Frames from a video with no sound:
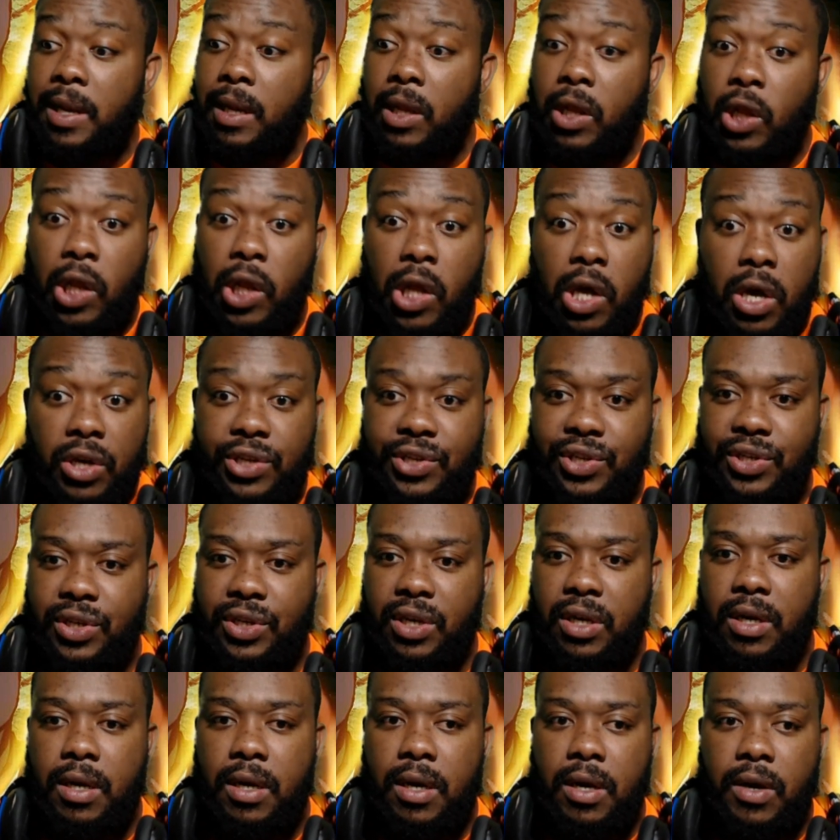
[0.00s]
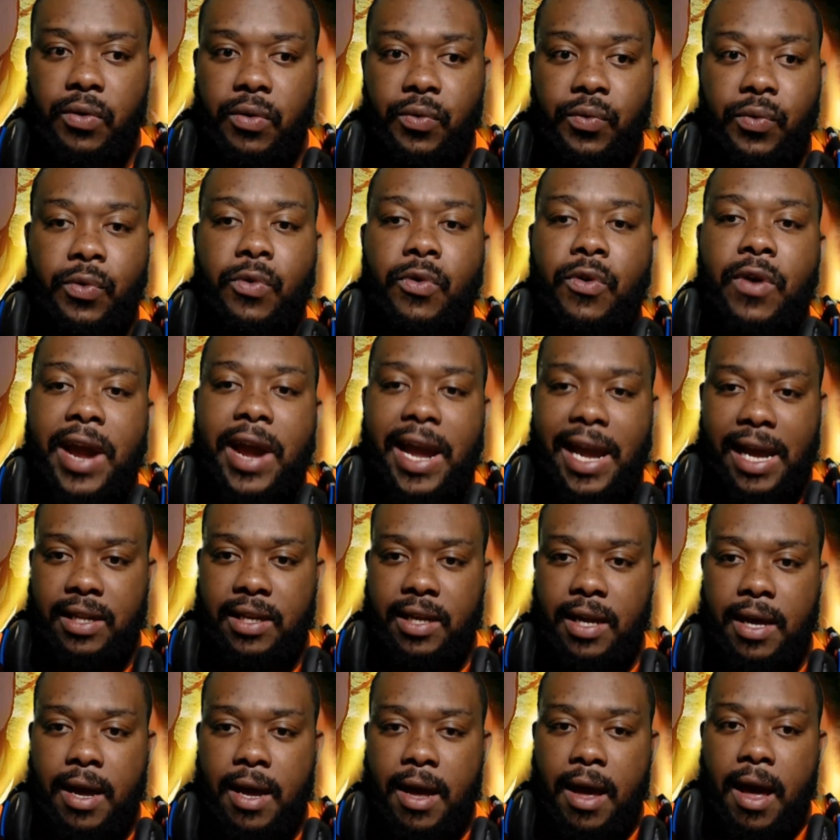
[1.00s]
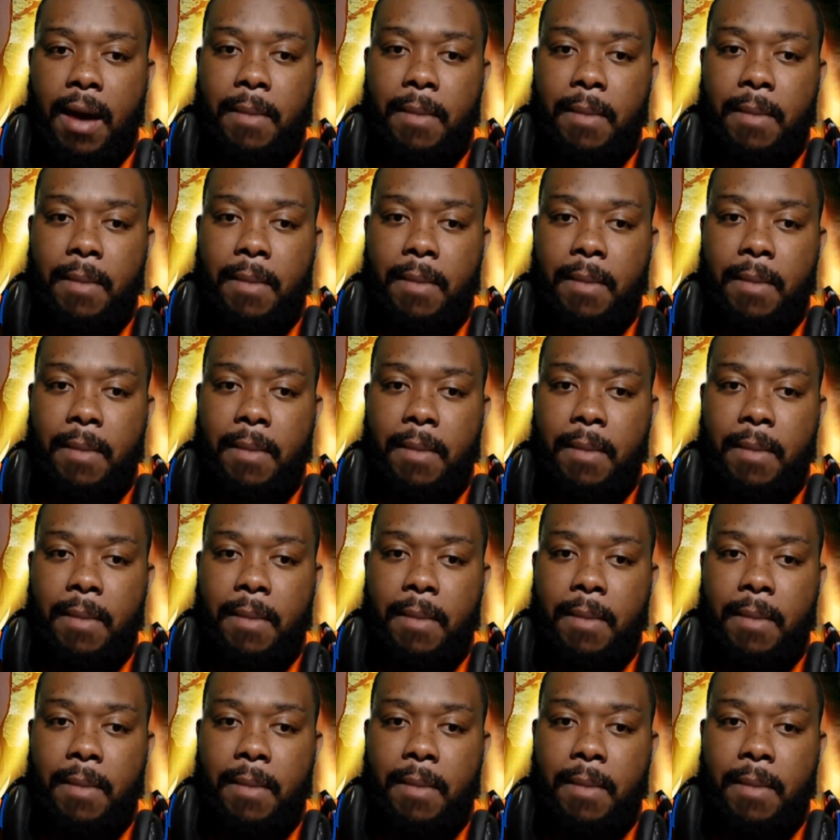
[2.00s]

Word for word: It looks great.